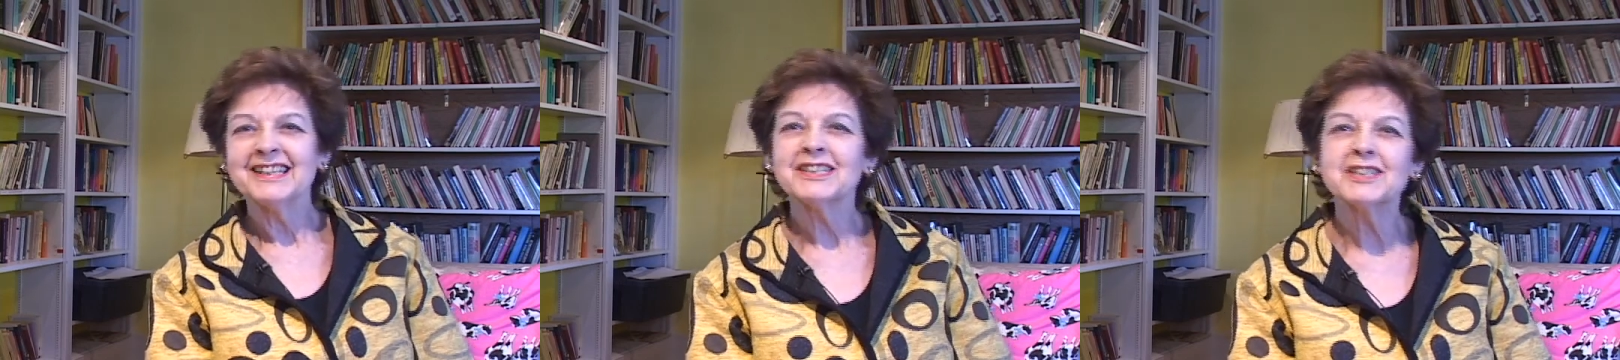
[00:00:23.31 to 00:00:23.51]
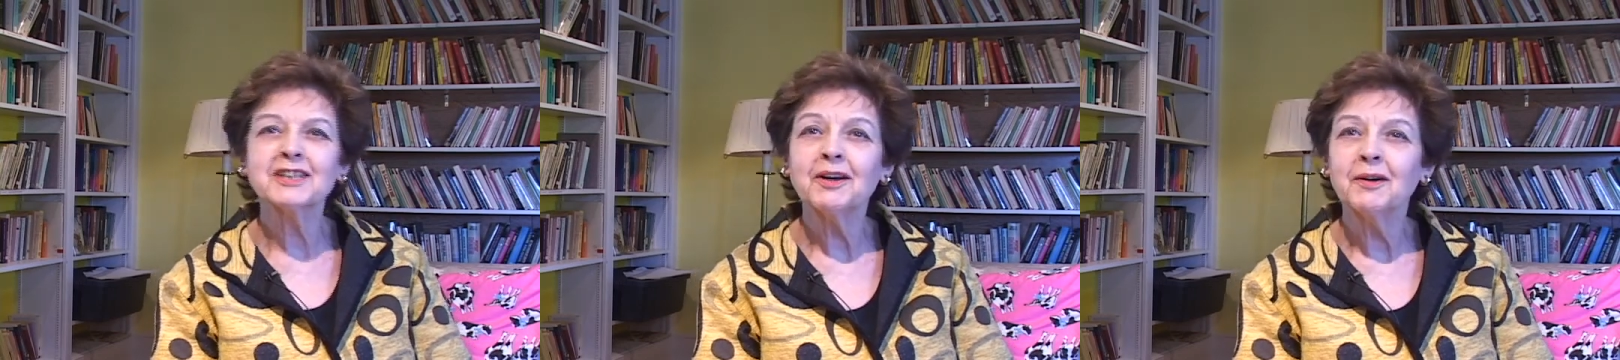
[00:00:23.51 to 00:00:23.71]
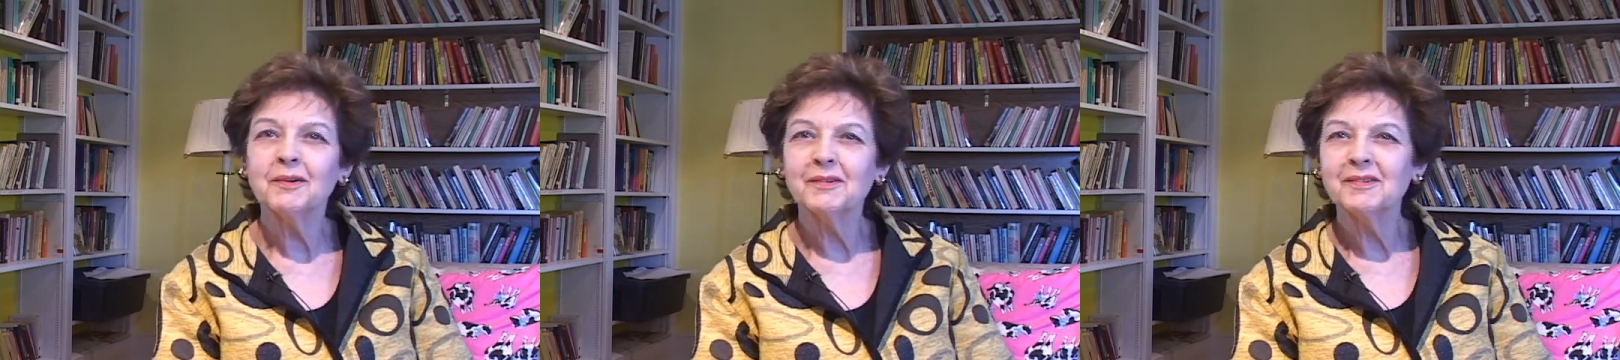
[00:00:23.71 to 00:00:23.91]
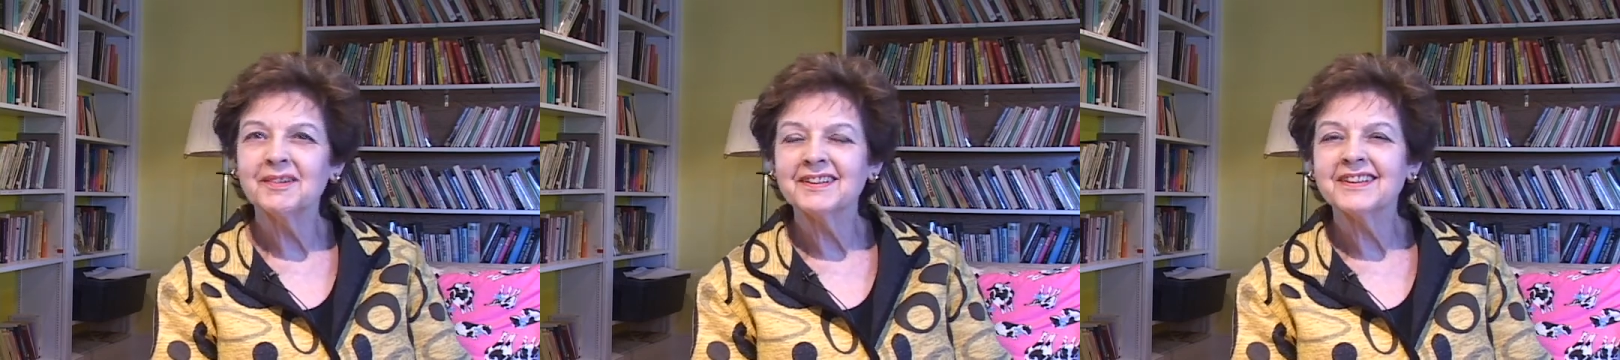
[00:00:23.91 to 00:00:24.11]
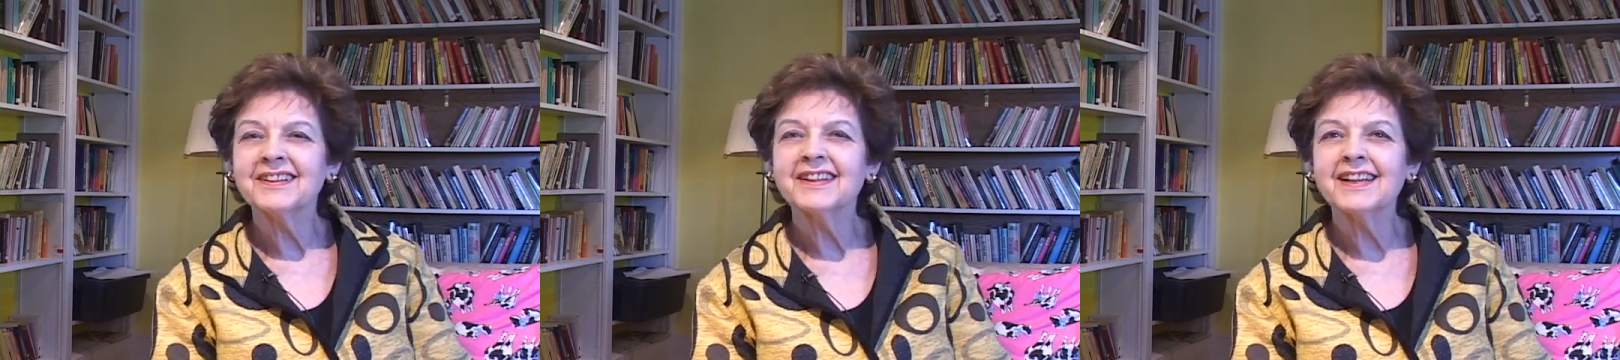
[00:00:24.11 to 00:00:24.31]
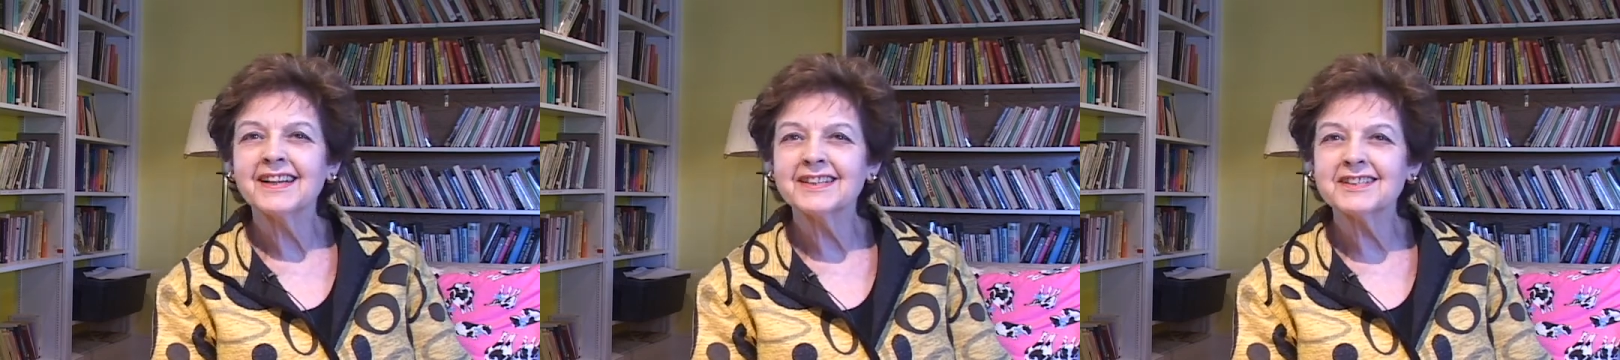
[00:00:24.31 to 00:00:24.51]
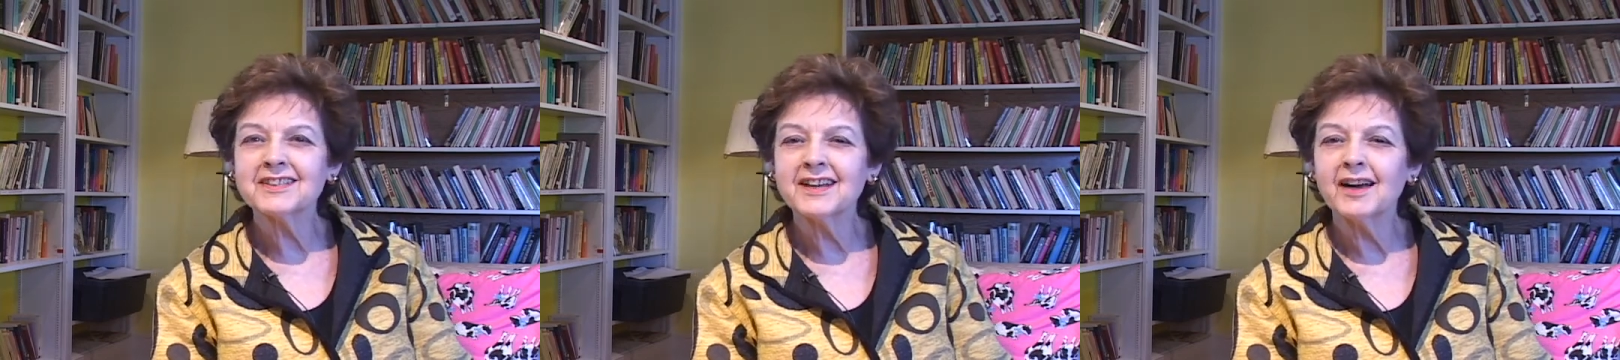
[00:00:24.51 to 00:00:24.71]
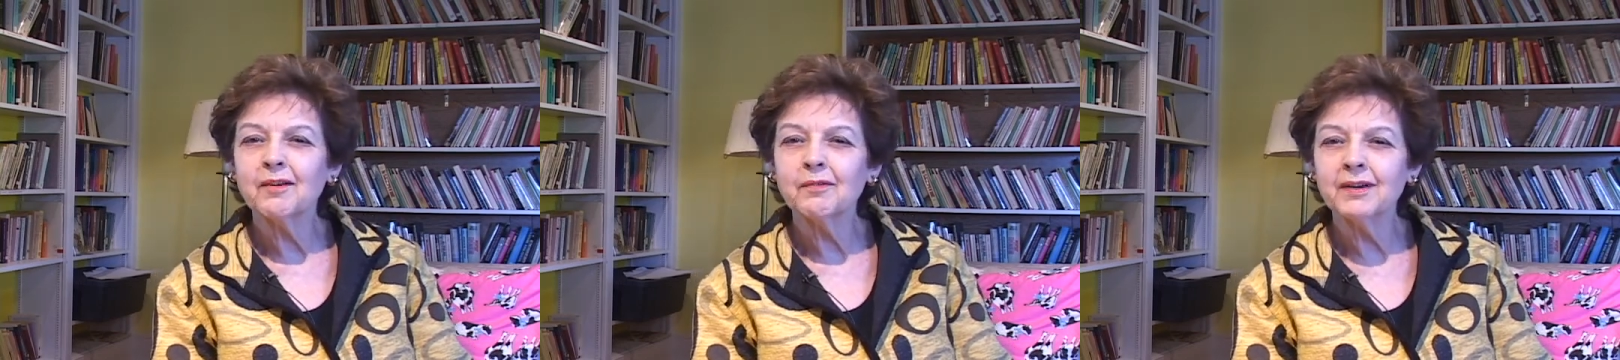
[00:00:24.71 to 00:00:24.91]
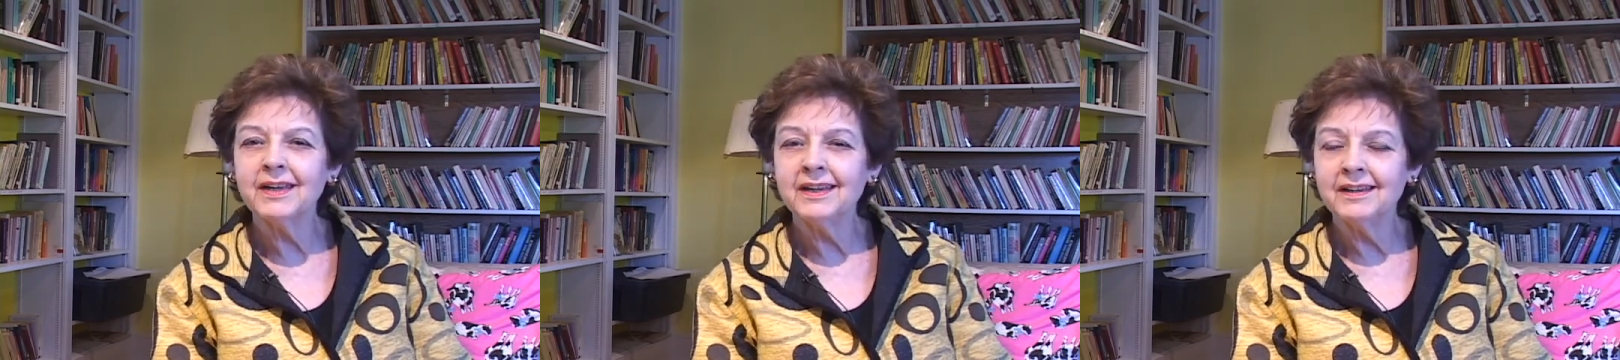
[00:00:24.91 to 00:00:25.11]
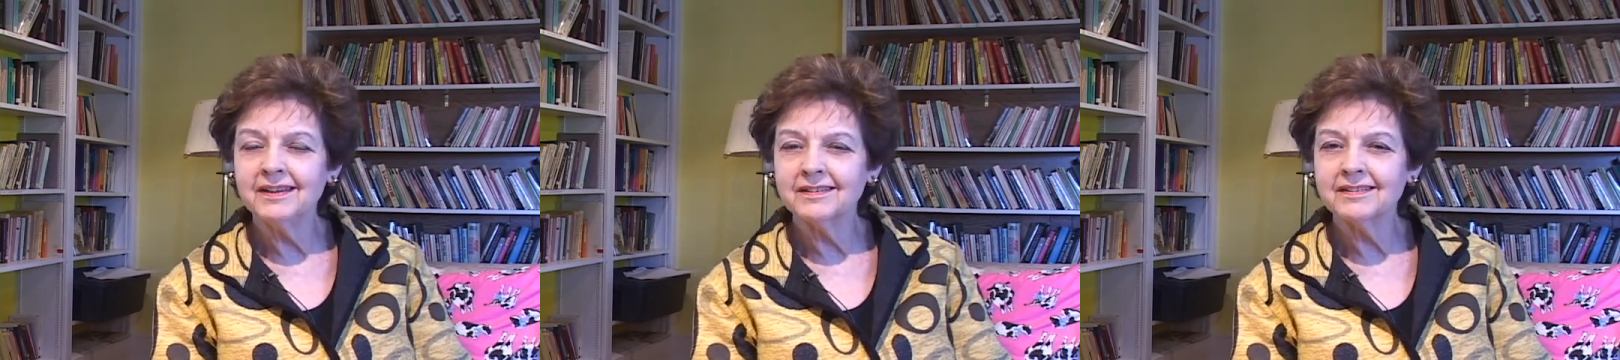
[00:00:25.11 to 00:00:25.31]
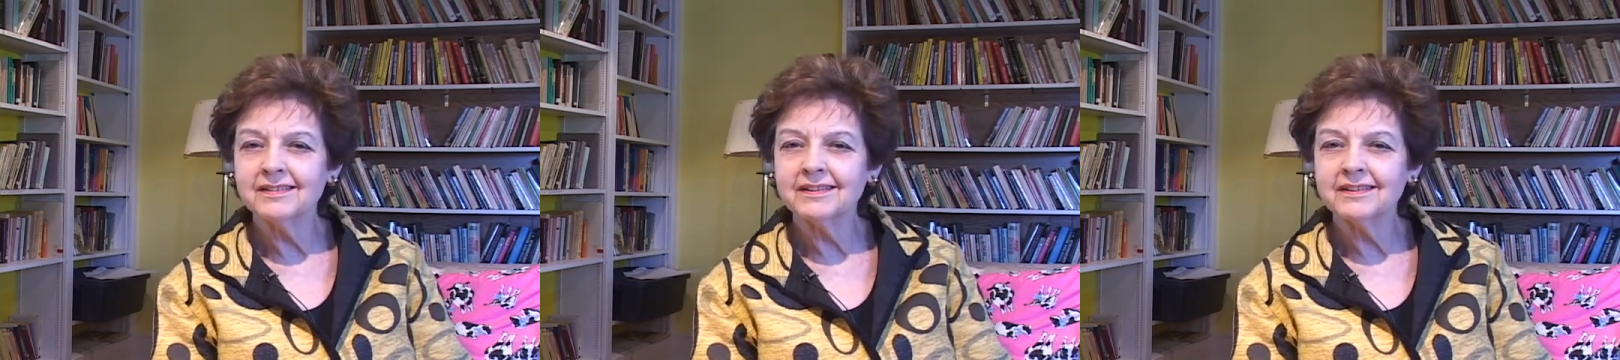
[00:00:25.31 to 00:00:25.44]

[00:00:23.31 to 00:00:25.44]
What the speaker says: So that's how we